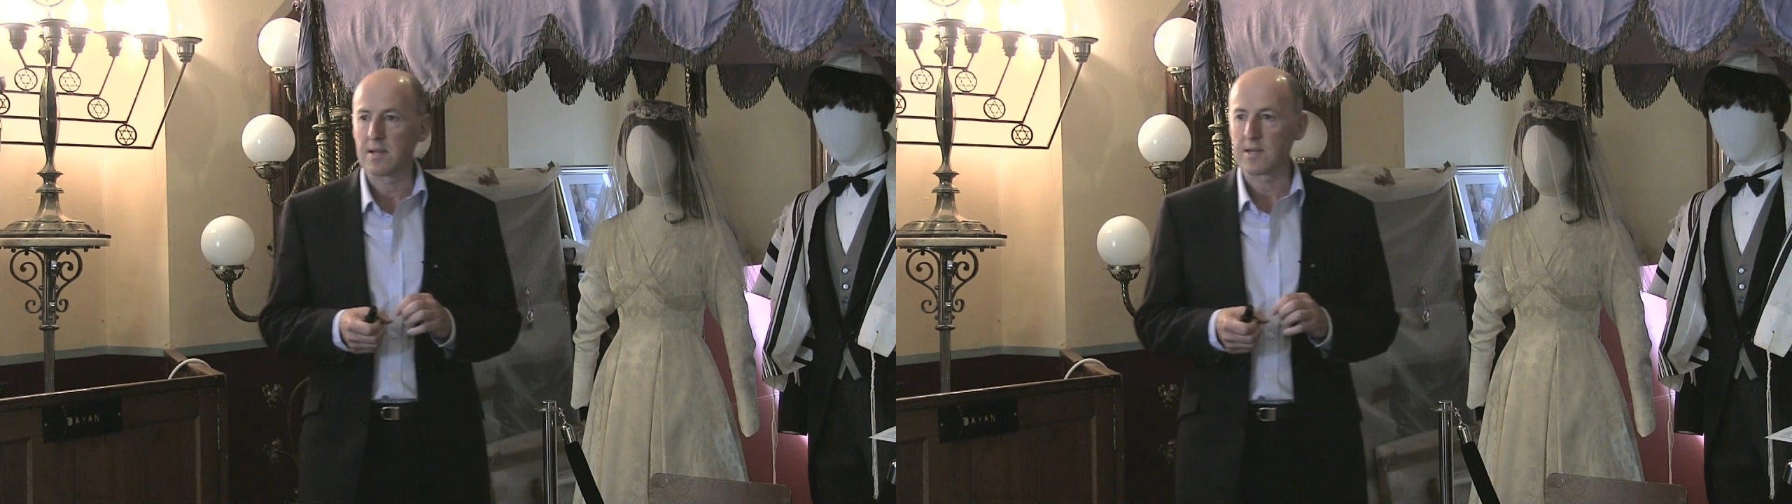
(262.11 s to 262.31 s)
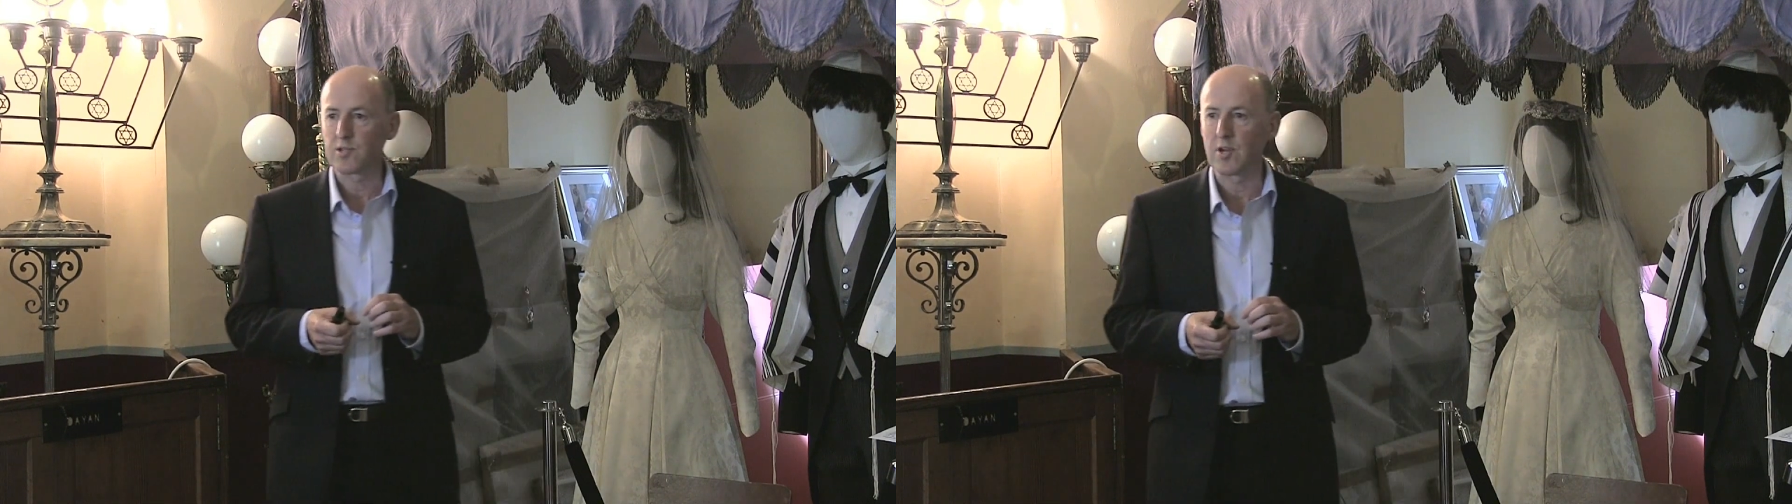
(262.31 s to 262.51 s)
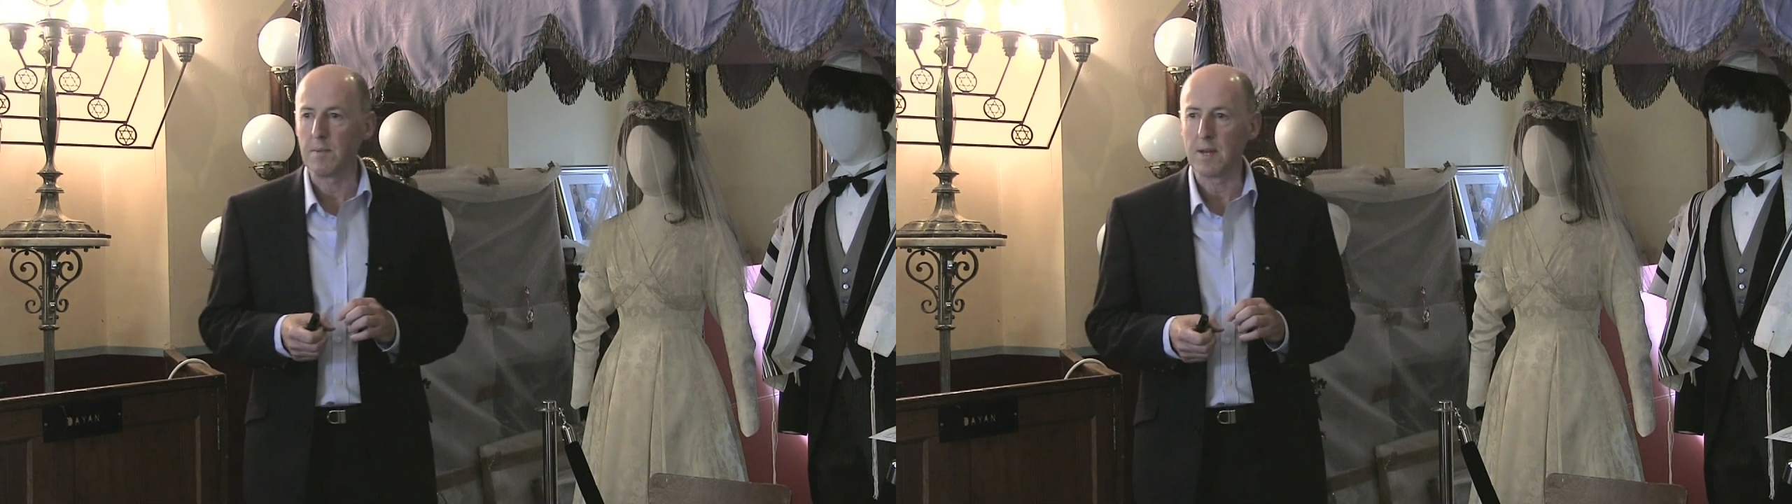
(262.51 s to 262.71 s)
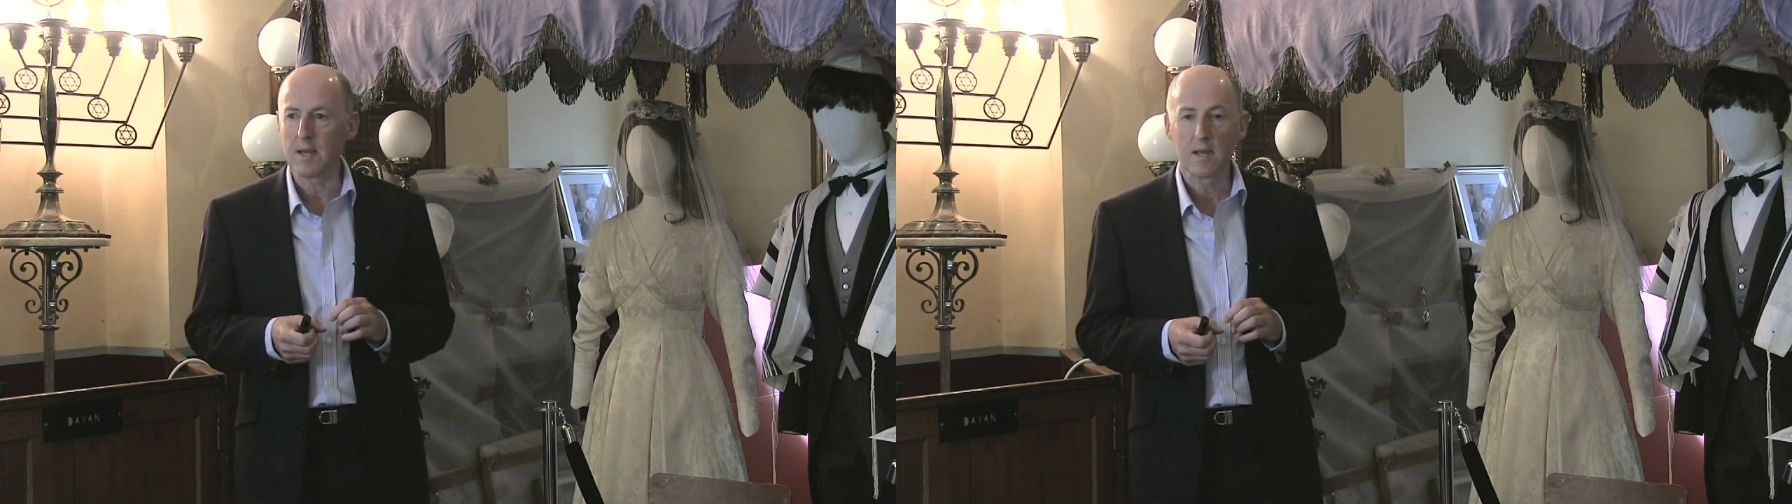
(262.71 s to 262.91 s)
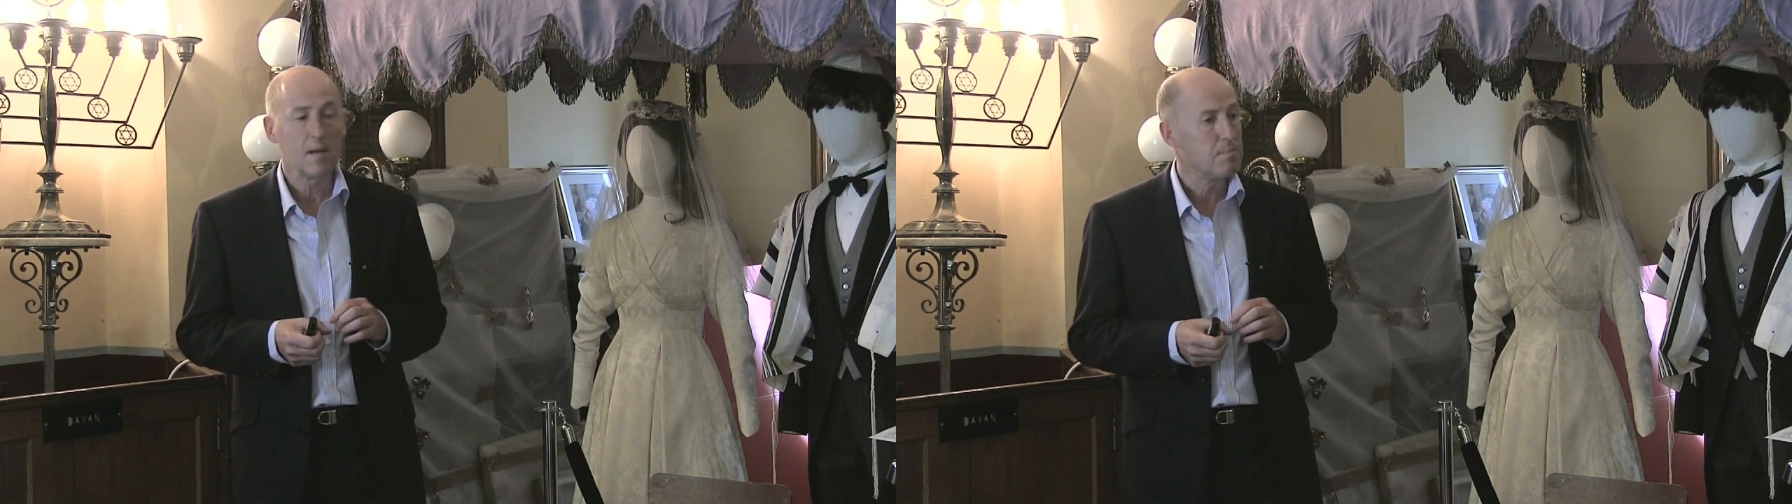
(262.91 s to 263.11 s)

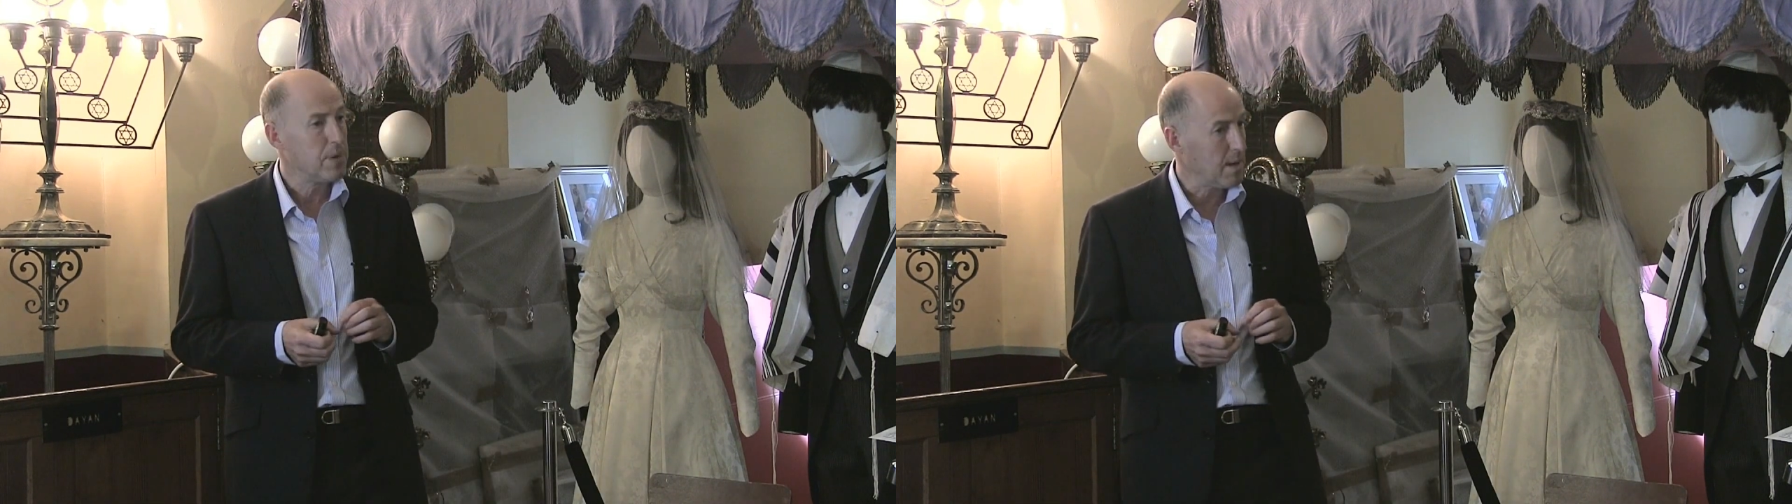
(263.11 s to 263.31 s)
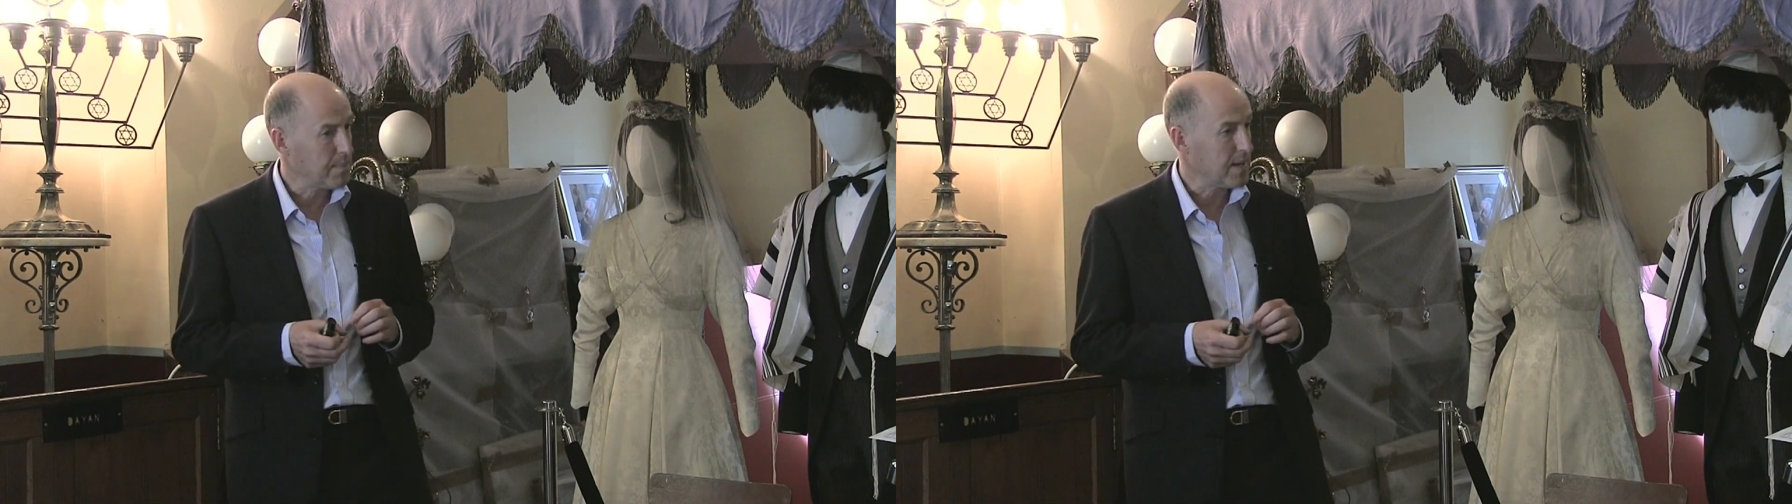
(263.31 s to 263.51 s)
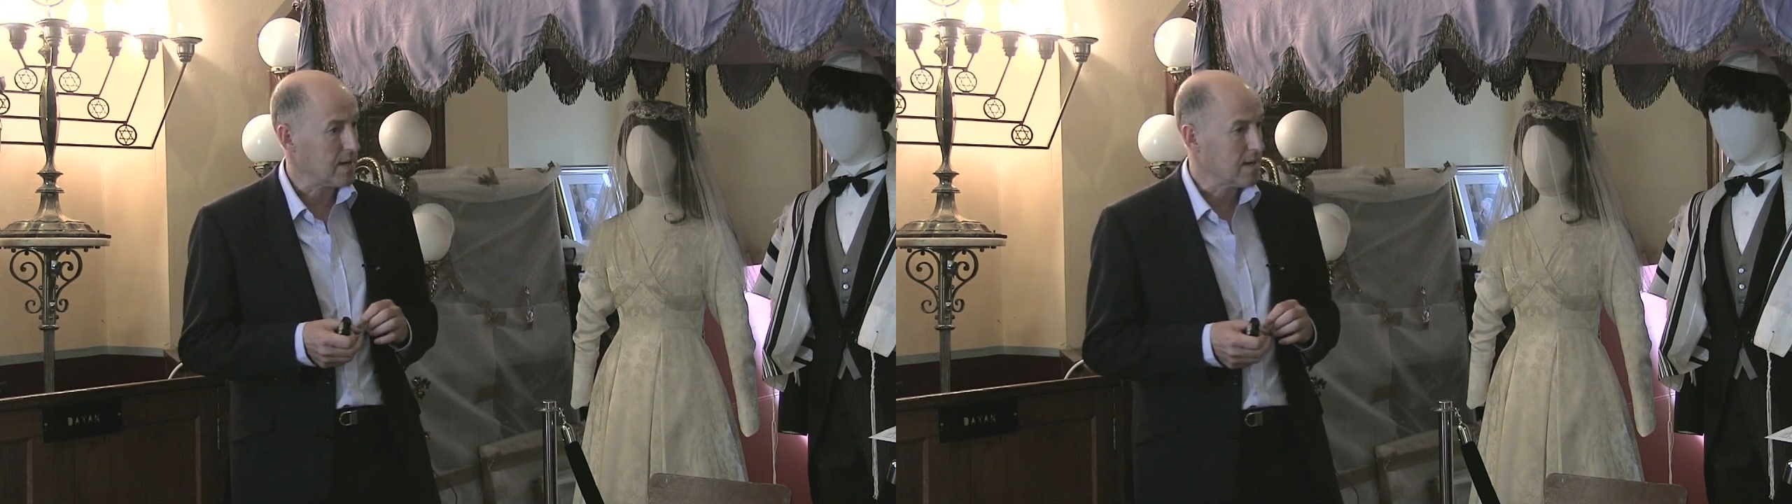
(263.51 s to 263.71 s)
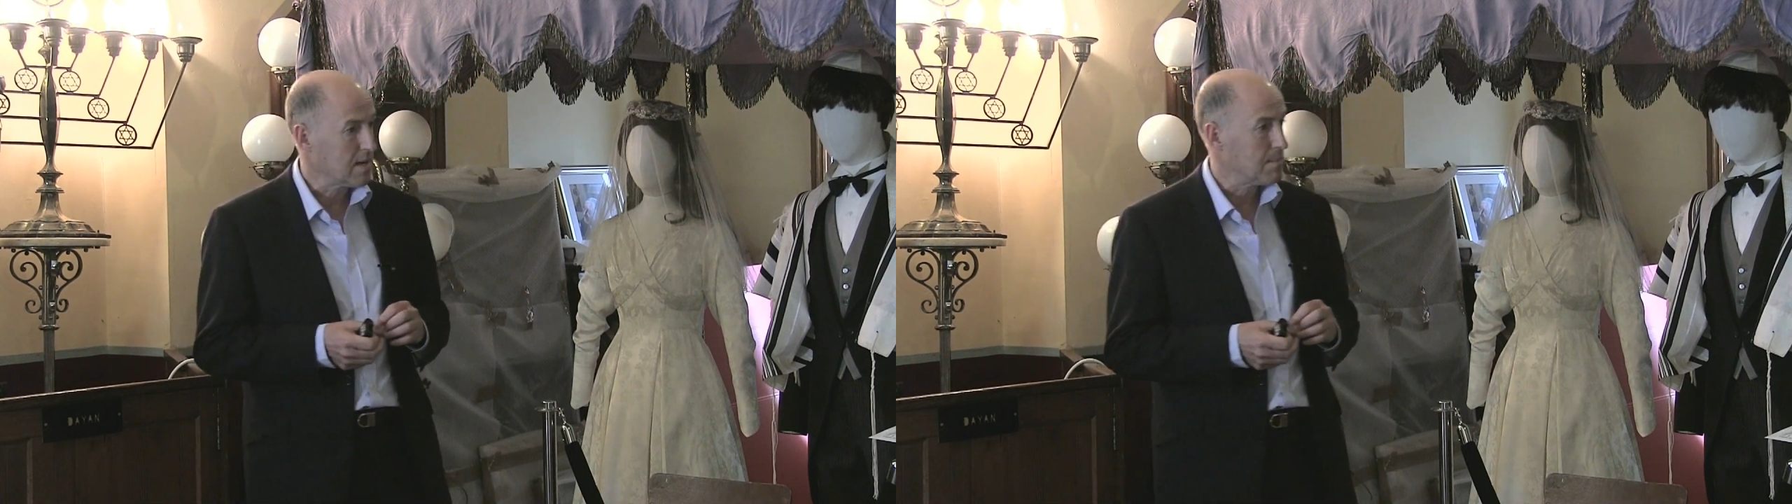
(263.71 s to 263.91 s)
extremely popular